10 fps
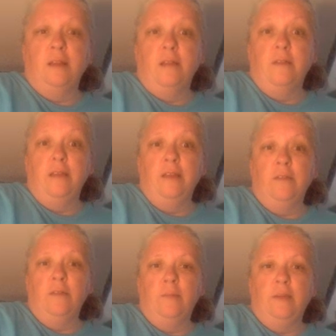No matter how
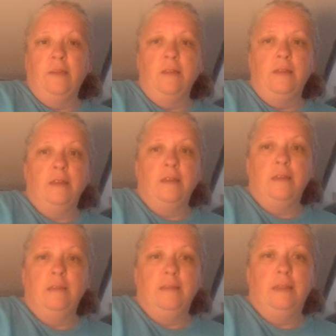late I go to bed, I
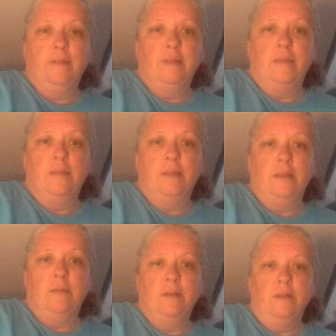have to get up
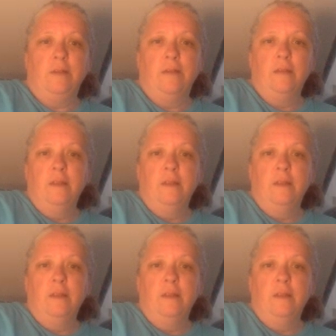at 8 o'clock.